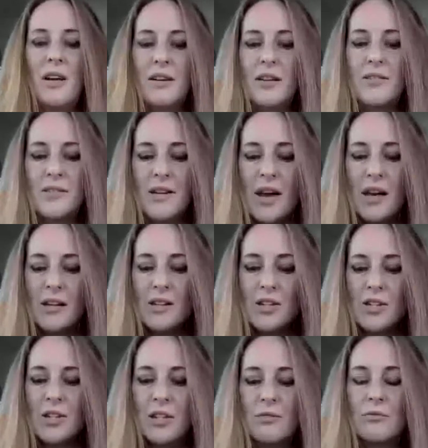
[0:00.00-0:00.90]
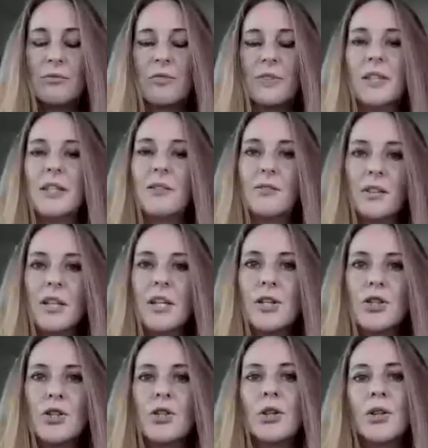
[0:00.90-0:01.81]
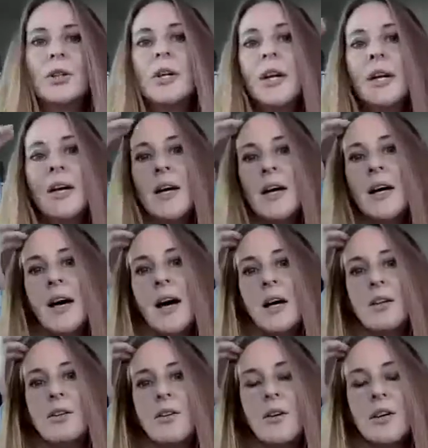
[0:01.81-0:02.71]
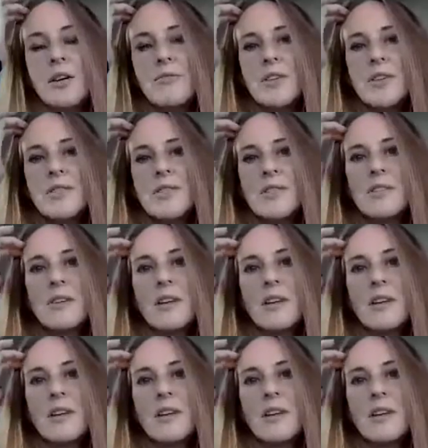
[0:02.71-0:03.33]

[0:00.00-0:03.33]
It's actually really, really true. A lot of us